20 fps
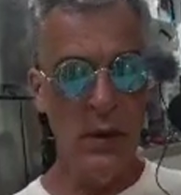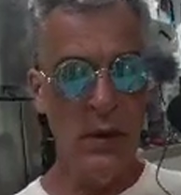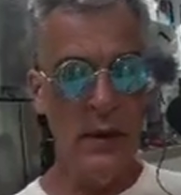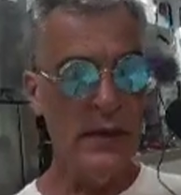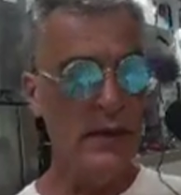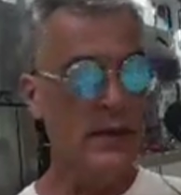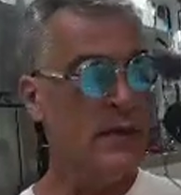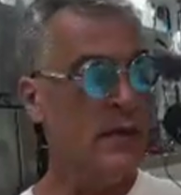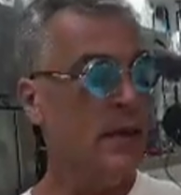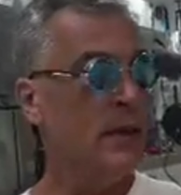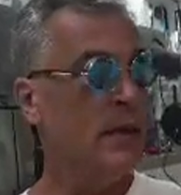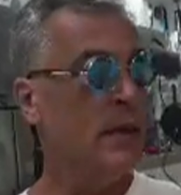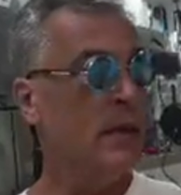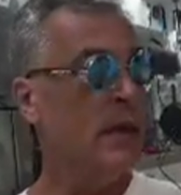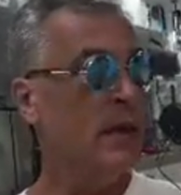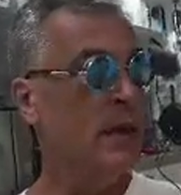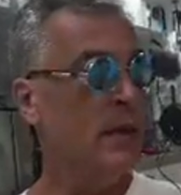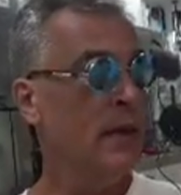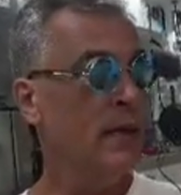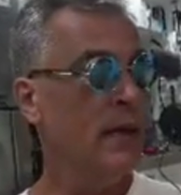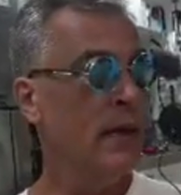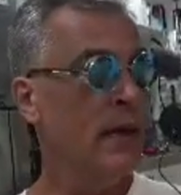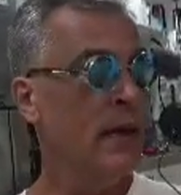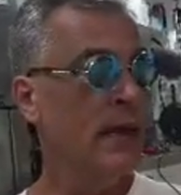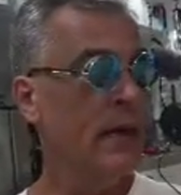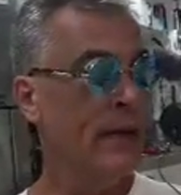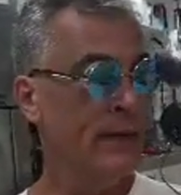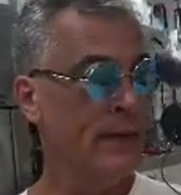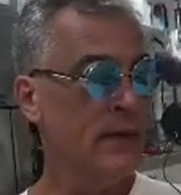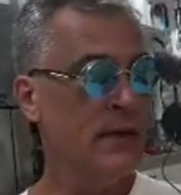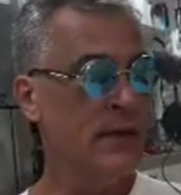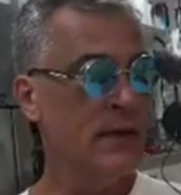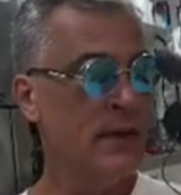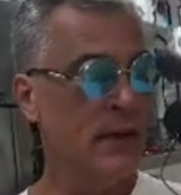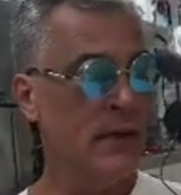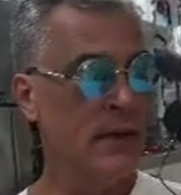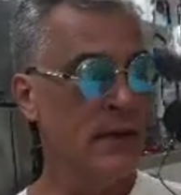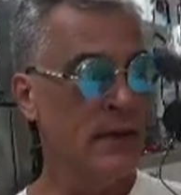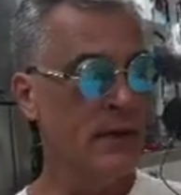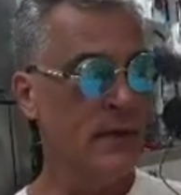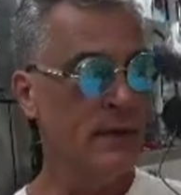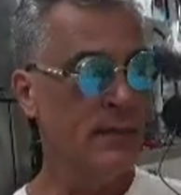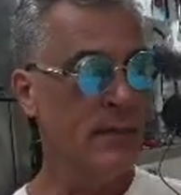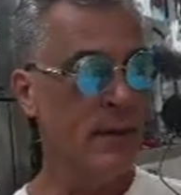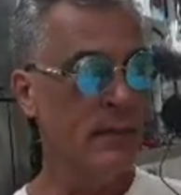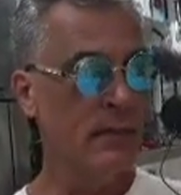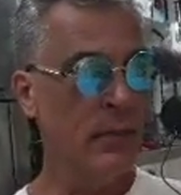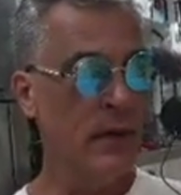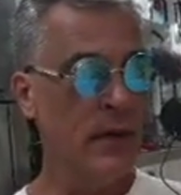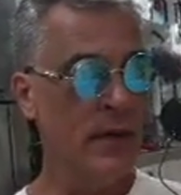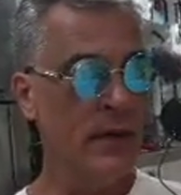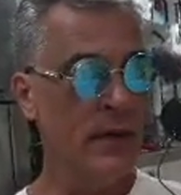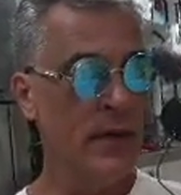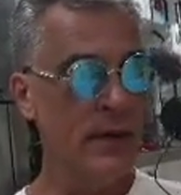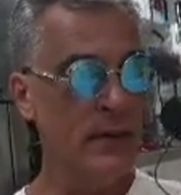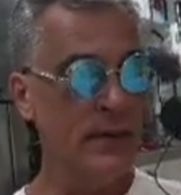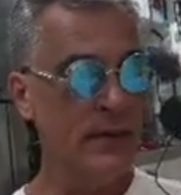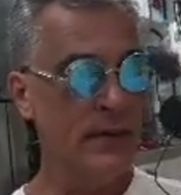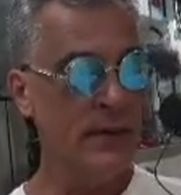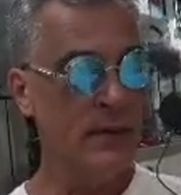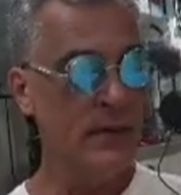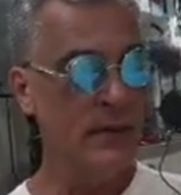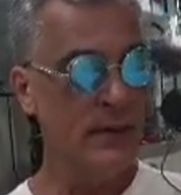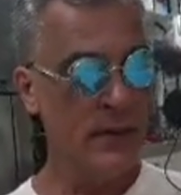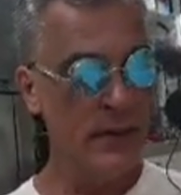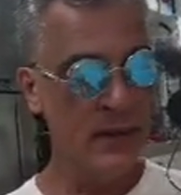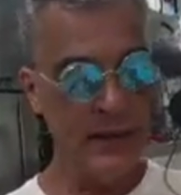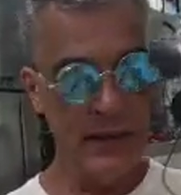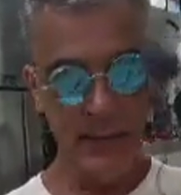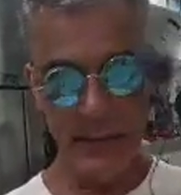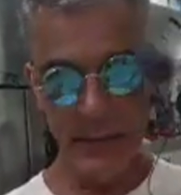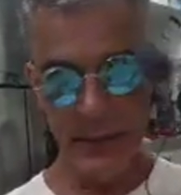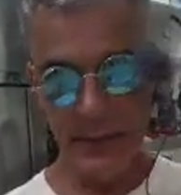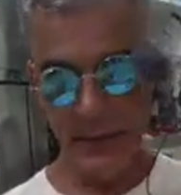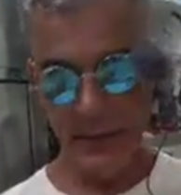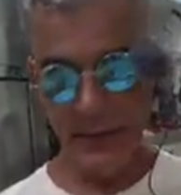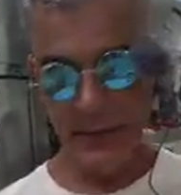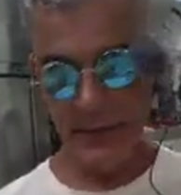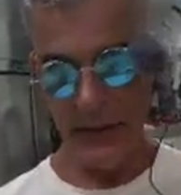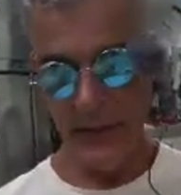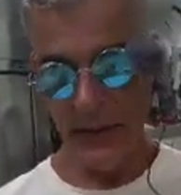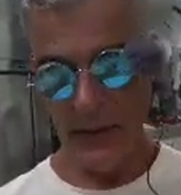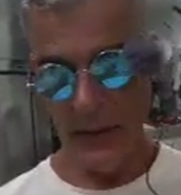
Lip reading: he said he lives in a cement block house that he built.